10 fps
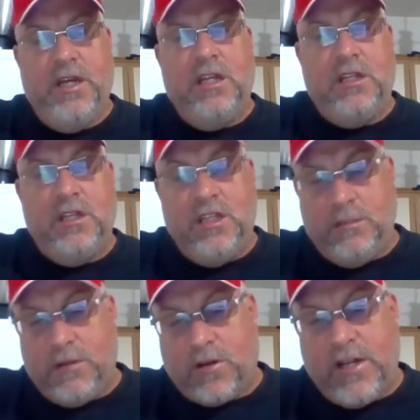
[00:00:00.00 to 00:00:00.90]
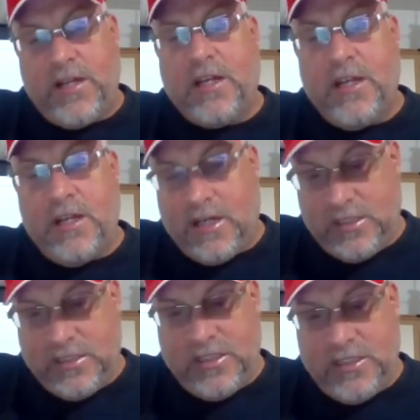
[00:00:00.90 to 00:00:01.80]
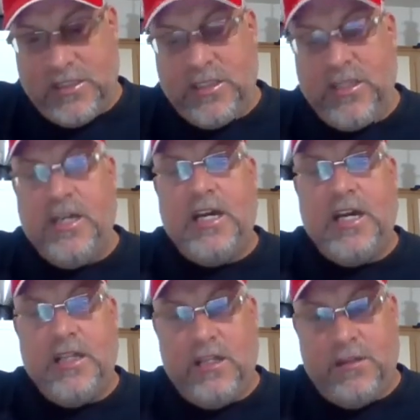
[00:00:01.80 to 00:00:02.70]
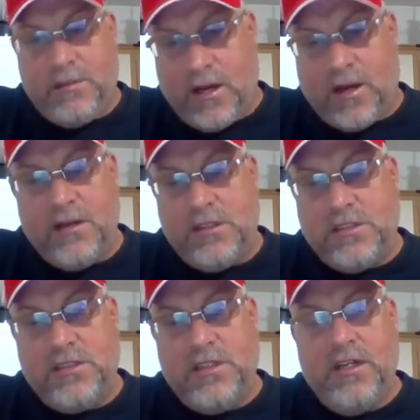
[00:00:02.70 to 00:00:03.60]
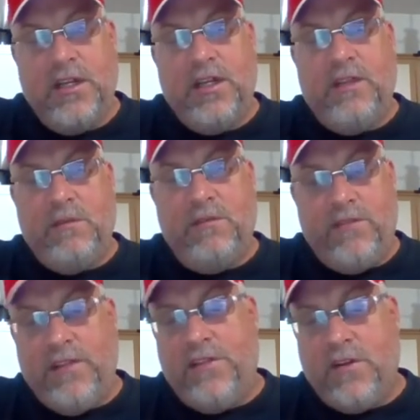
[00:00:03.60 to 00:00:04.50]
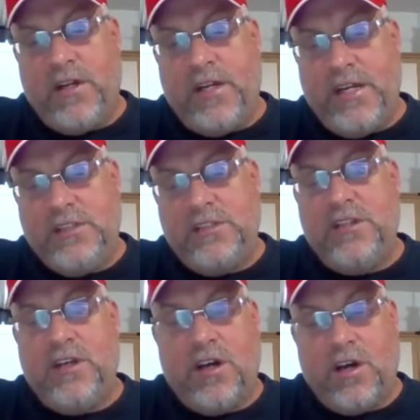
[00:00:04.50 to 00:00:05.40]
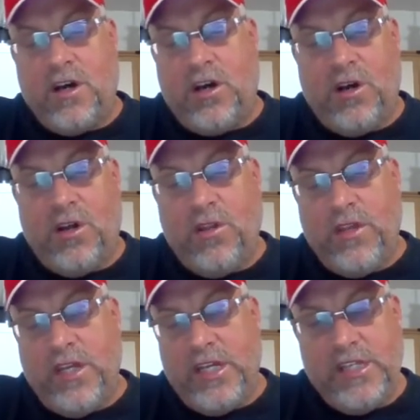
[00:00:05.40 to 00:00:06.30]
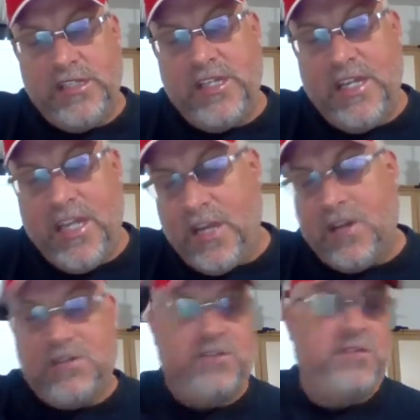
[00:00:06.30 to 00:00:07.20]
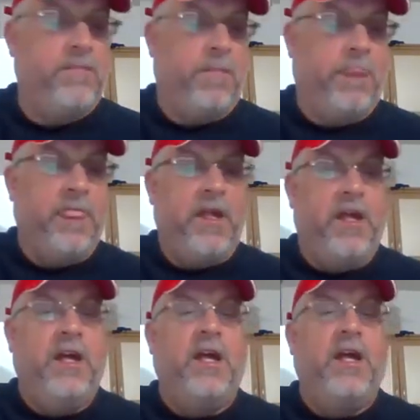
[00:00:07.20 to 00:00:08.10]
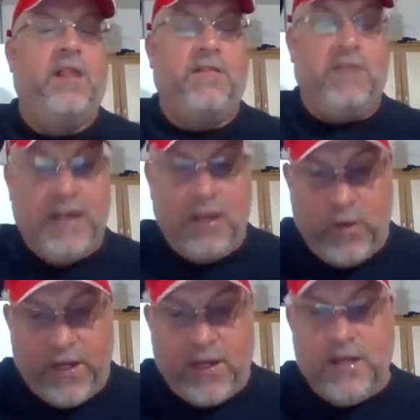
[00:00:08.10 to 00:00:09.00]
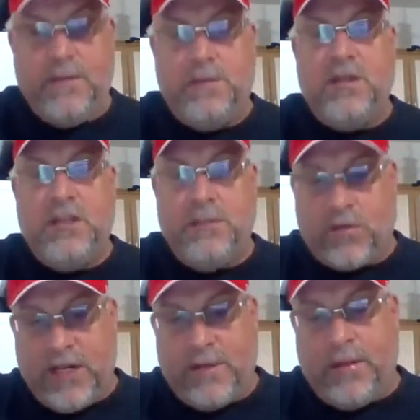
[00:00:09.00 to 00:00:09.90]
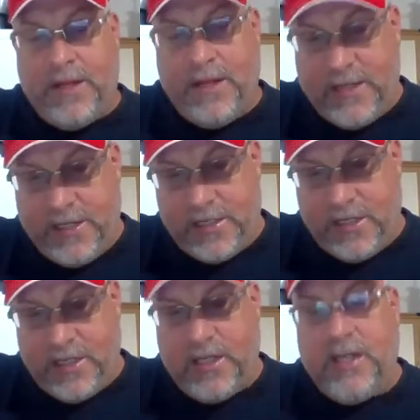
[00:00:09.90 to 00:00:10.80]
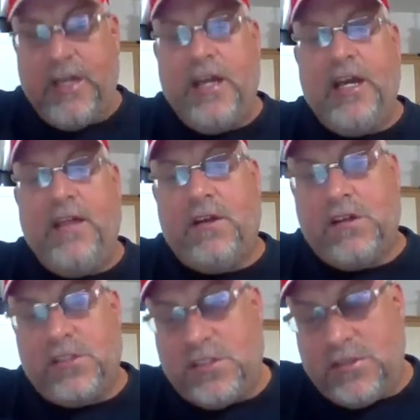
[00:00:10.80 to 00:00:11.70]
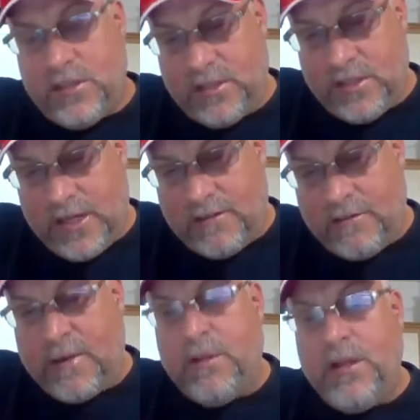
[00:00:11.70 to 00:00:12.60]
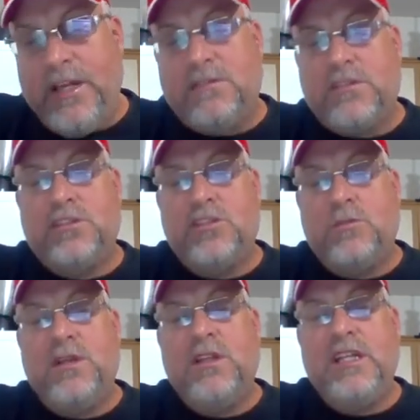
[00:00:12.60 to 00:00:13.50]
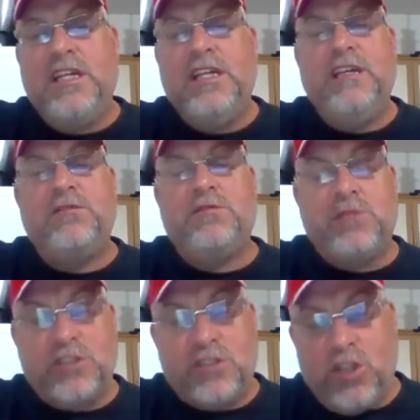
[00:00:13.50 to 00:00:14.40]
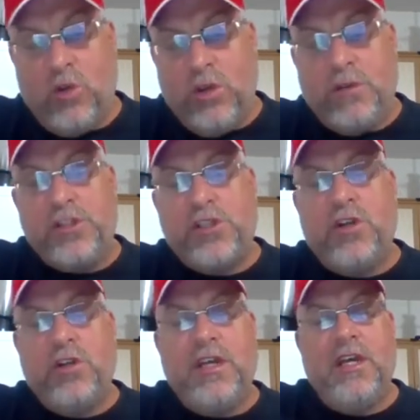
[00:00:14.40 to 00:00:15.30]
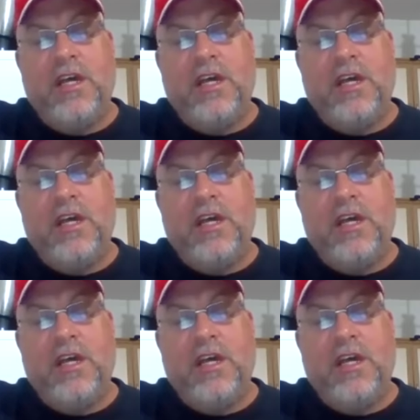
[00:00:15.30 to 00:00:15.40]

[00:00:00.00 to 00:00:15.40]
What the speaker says: to the Democratic nonsense and the letardness that have been fed to their heads all these years. They're finally waking up to the Democrat plantation, and they're going to, a lot of them, I believe, going to slowly but surely